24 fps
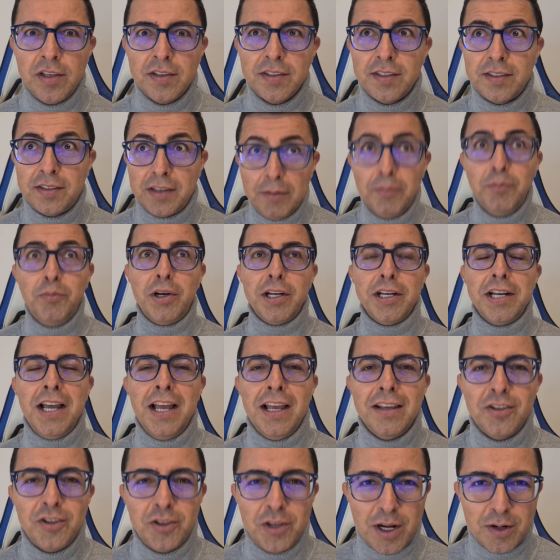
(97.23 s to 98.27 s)
someone
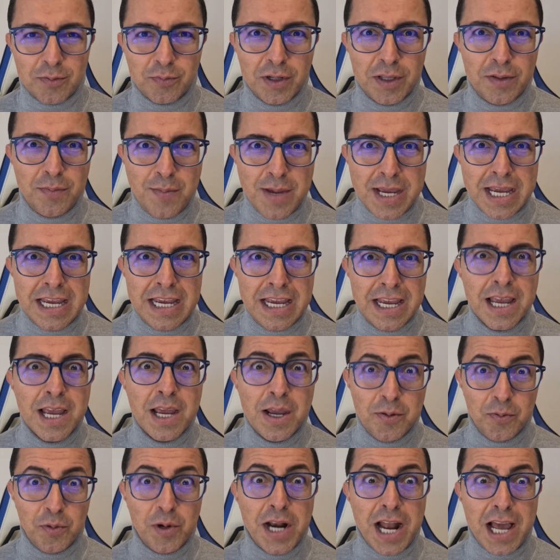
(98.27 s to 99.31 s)
had shared with me
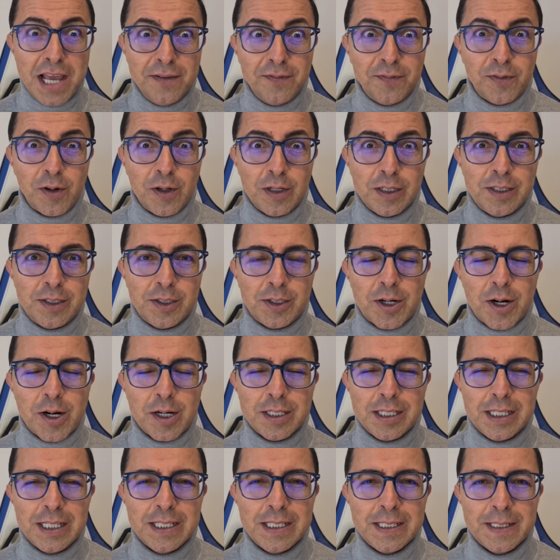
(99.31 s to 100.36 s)
when I first
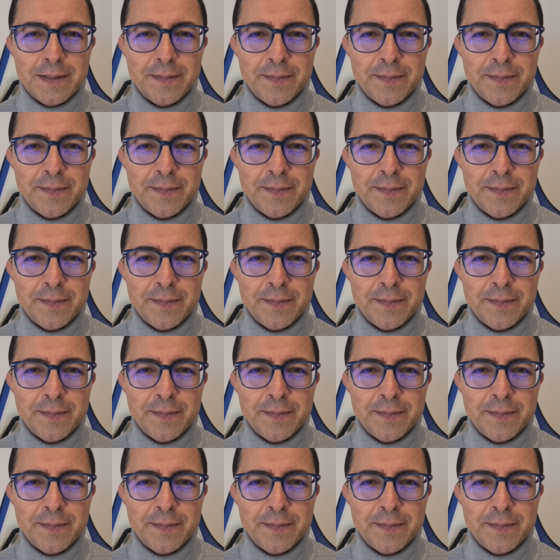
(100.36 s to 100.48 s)
started.